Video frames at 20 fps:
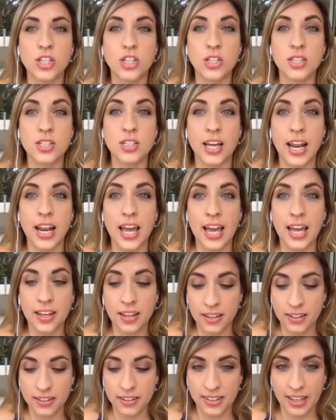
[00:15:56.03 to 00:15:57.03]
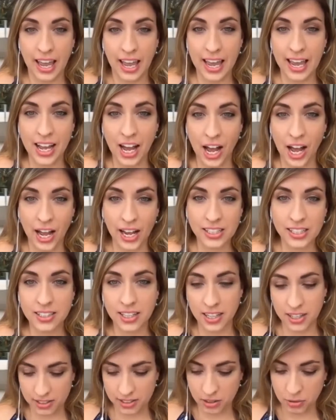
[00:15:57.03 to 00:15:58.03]
said hey hey guys like
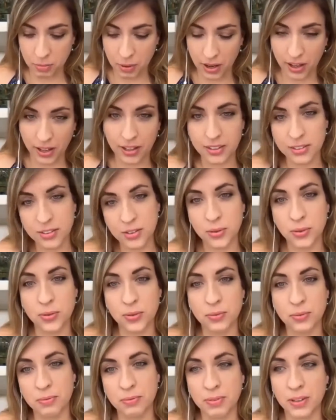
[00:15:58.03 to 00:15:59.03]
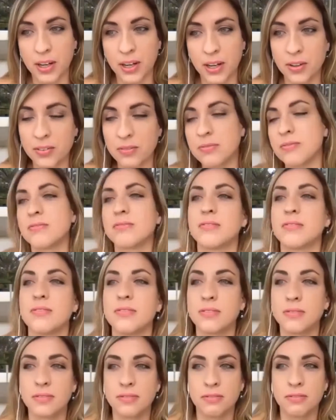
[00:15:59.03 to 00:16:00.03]
to my to you know
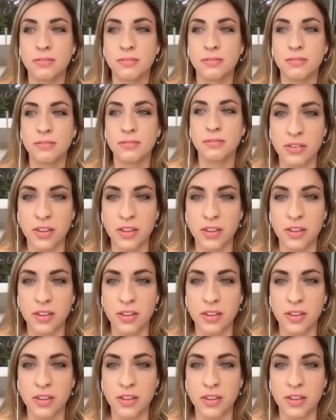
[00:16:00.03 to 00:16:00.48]
whatever they